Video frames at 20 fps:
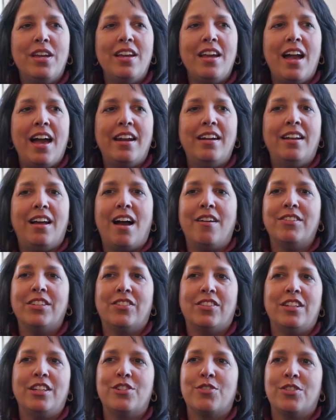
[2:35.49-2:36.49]
He had
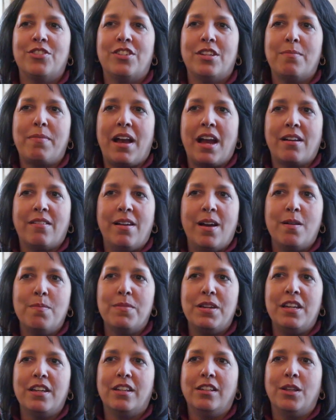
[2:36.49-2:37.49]
obviously an interesting
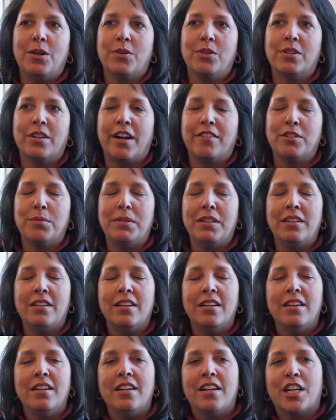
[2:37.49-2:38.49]
background being in local government,
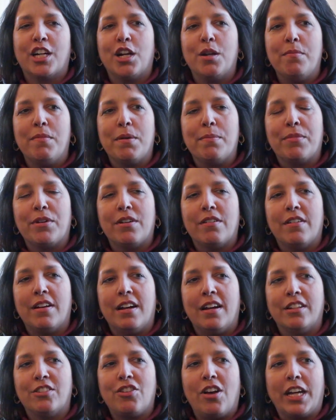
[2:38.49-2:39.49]
and I remember
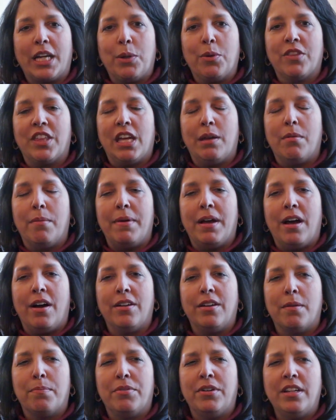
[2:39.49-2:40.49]
talking with him
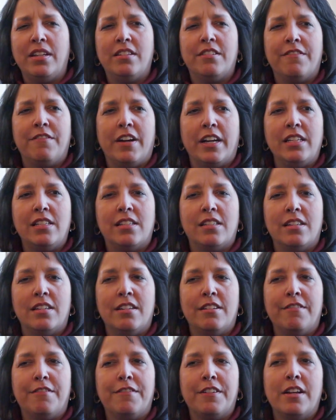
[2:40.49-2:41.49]
about a pretty
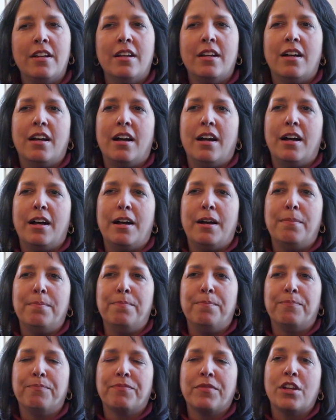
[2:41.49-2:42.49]
divisive
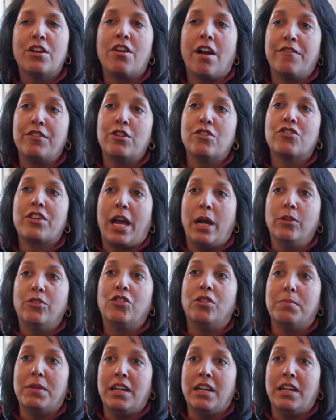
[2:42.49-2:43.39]
governor's council